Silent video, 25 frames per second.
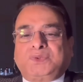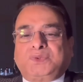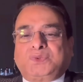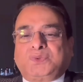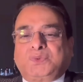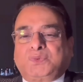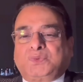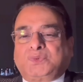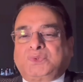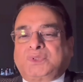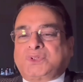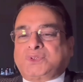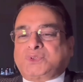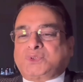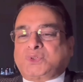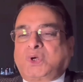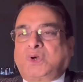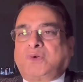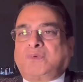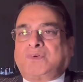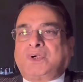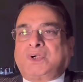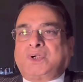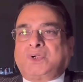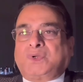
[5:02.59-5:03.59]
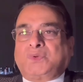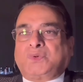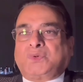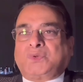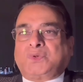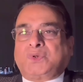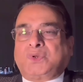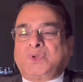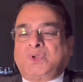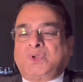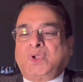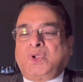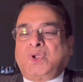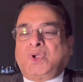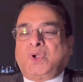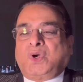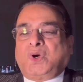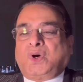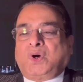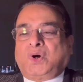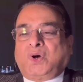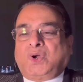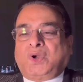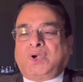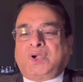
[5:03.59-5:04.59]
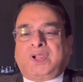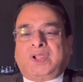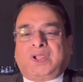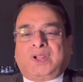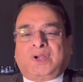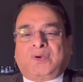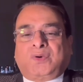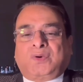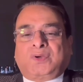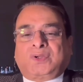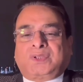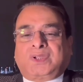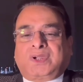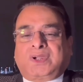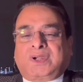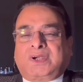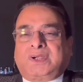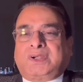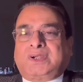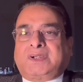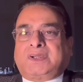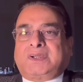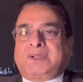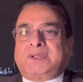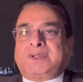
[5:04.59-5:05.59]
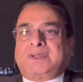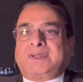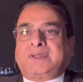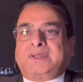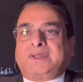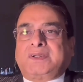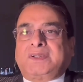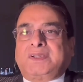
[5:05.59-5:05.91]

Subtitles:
through the shower door or around the curtain.